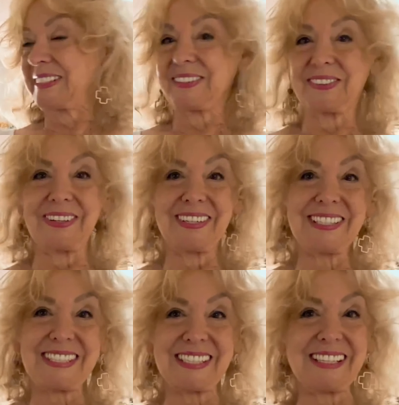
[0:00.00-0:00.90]
we're
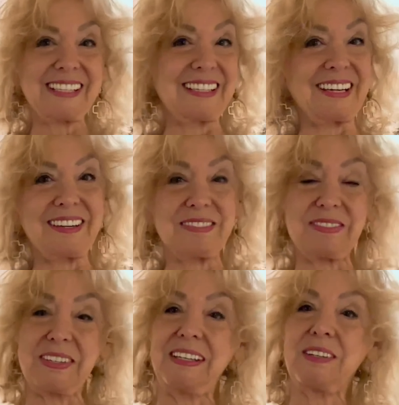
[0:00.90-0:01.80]
still in love
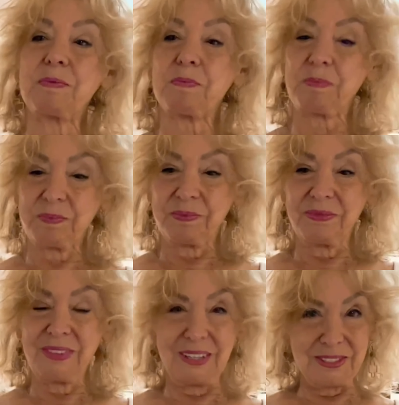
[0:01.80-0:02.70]
and
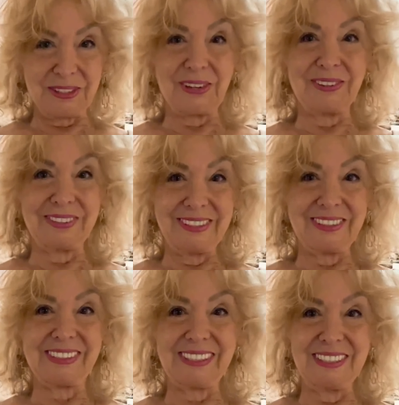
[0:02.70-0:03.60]
things are going
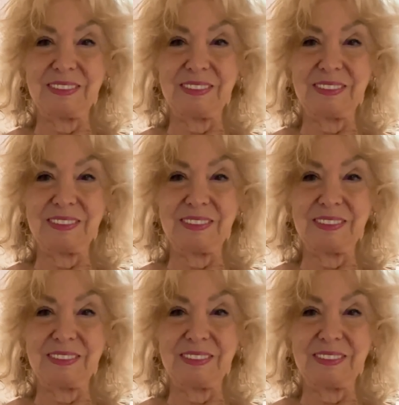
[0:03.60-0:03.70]
good.